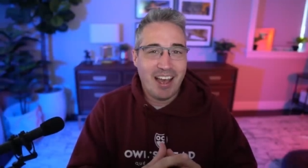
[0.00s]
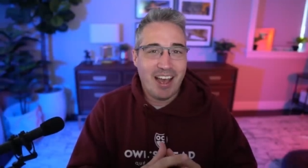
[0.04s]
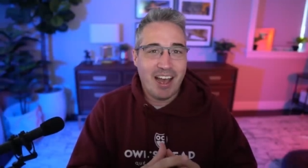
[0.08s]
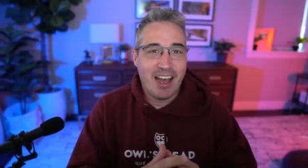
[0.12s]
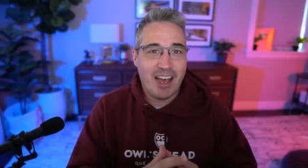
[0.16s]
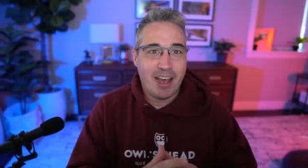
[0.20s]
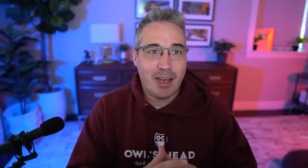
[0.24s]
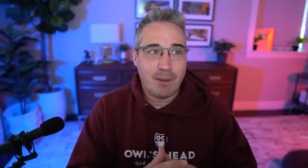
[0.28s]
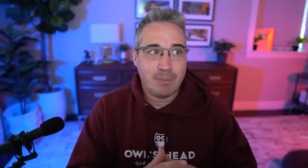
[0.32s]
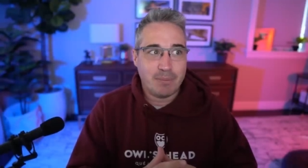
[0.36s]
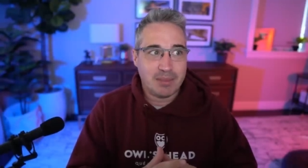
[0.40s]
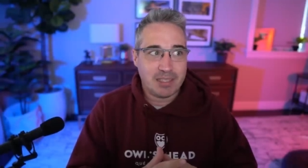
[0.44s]

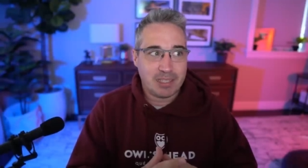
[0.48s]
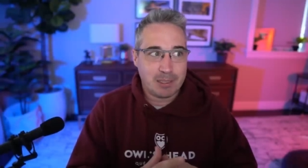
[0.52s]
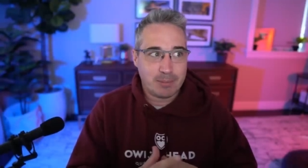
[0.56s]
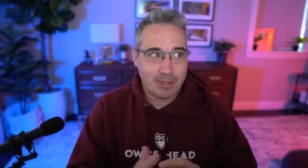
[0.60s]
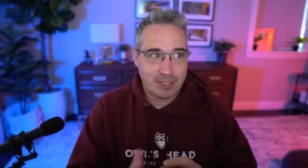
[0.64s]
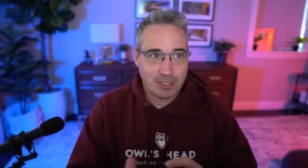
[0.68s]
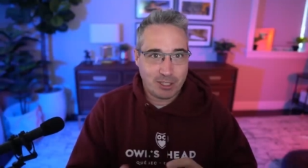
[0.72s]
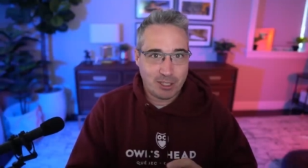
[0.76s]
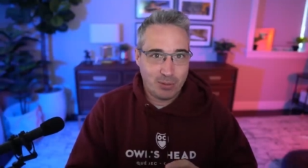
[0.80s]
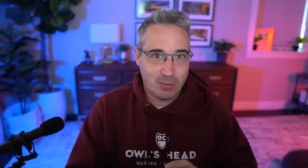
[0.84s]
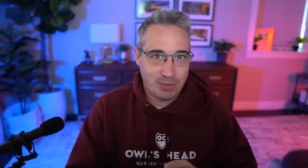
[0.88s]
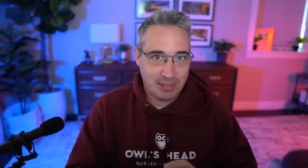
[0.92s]

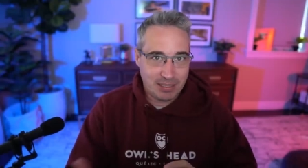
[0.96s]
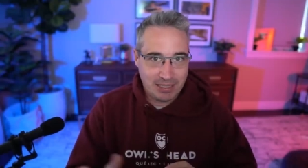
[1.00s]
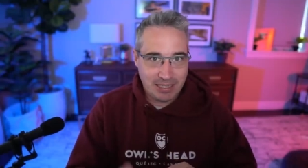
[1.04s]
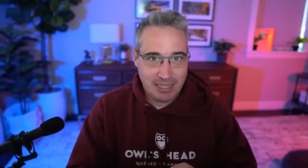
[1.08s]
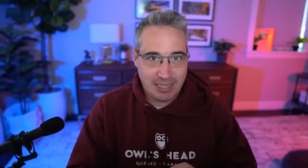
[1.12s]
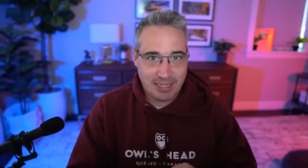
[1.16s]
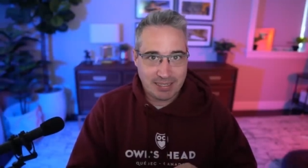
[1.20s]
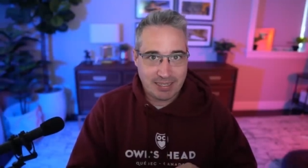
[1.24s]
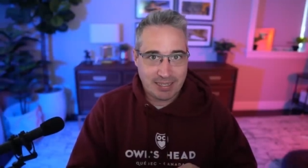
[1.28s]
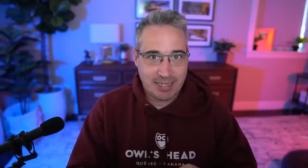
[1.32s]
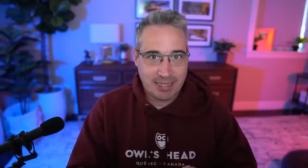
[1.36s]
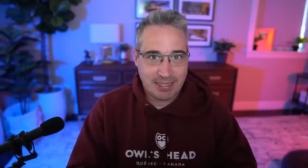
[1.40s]
Especially with
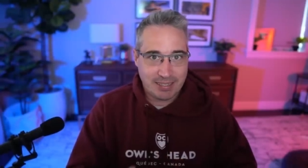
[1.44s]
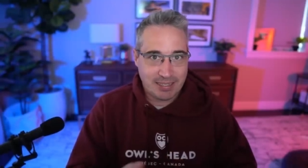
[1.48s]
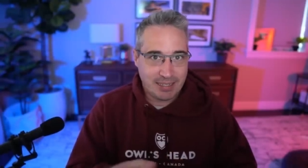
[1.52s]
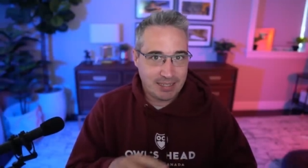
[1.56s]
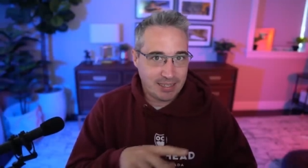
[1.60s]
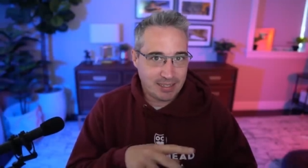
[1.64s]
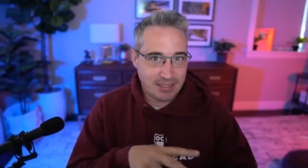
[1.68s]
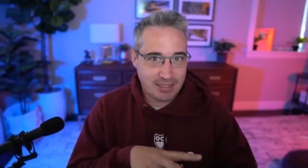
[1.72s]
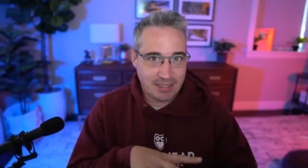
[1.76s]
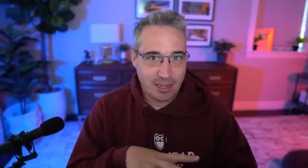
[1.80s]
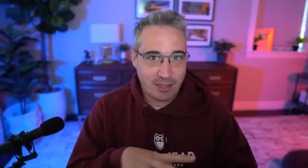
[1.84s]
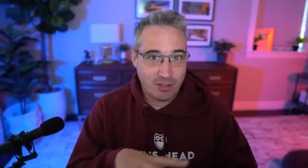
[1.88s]
CSS,
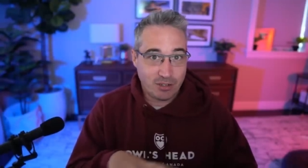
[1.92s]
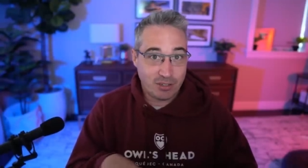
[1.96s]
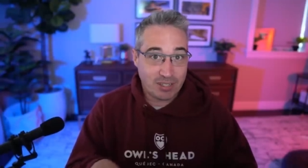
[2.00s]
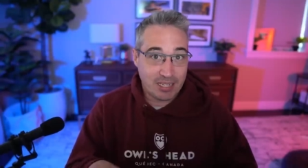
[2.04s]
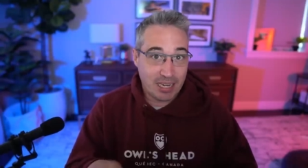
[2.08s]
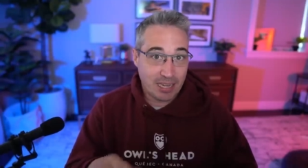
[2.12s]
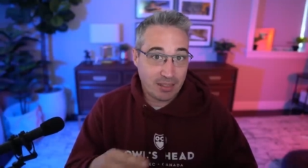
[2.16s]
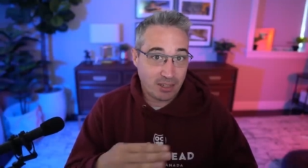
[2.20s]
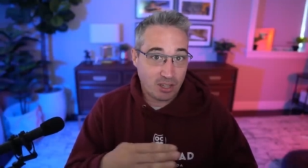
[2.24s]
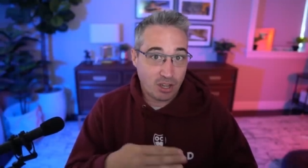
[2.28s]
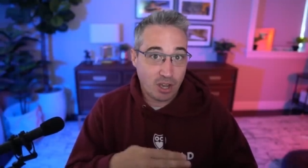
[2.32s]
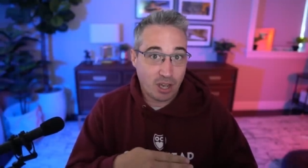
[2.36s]
it doesn't
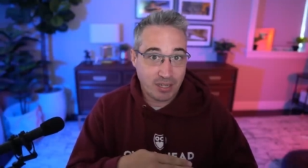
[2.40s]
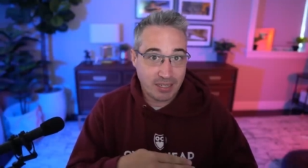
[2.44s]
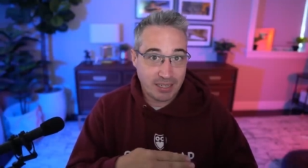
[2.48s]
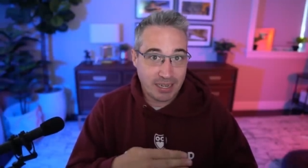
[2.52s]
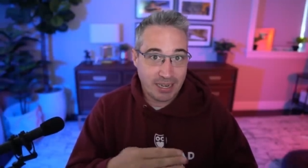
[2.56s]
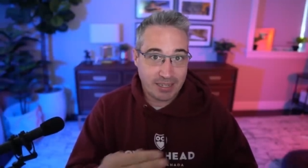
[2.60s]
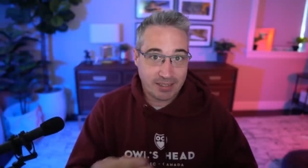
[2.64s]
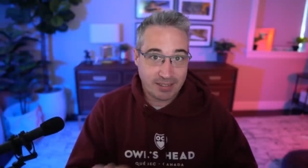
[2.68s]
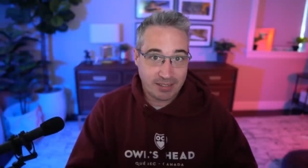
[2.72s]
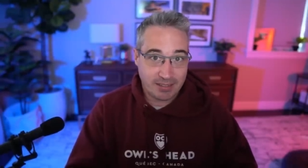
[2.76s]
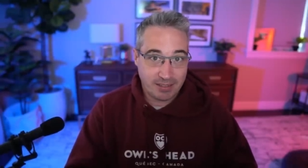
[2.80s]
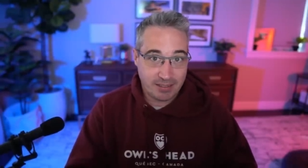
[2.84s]
understand the
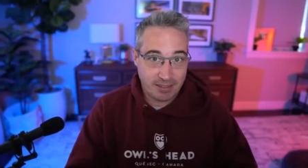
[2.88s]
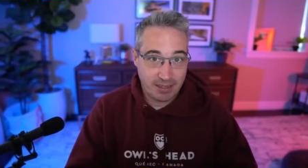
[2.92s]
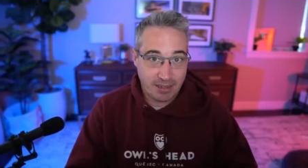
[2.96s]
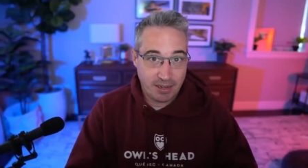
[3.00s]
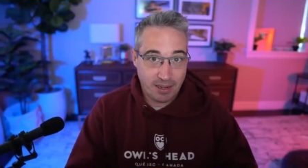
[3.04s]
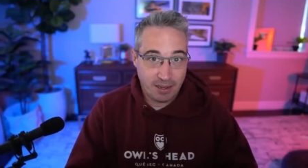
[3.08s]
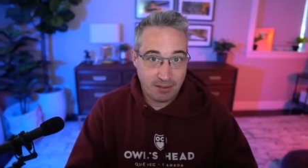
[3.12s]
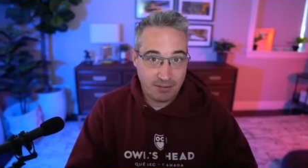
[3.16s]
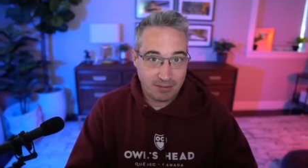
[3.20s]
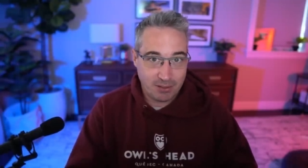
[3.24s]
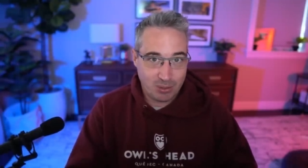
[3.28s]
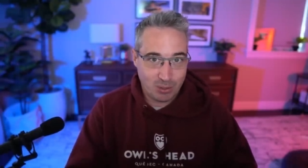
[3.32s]
contexts
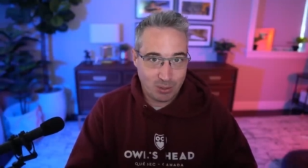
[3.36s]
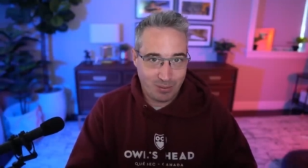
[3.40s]
enough.